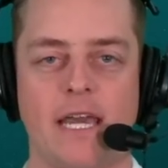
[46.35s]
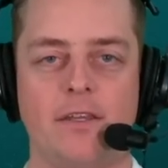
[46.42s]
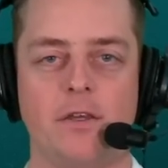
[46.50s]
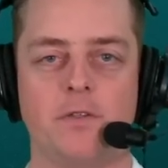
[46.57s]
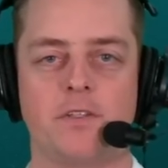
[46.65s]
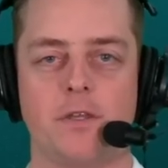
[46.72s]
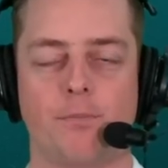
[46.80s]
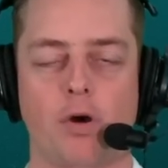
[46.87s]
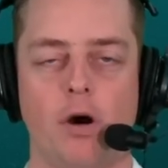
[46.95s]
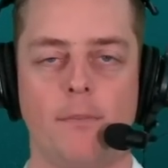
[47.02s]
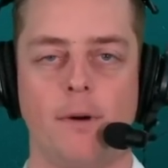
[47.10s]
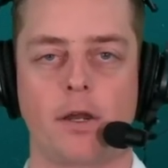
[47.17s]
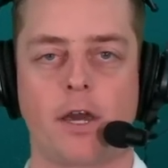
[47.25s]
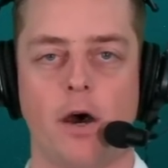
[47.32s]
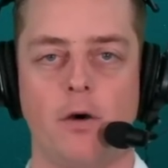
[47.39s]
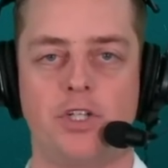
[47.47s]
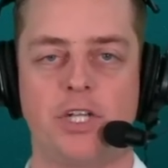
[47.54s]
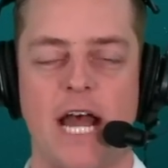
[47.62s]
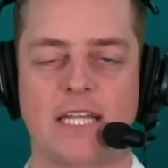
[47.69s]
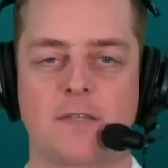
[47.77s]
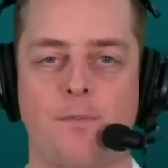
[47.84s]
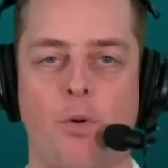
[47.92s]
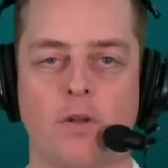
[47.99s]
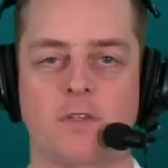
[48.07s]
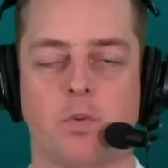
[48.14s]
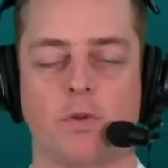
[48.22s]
and use the promo code chatsports.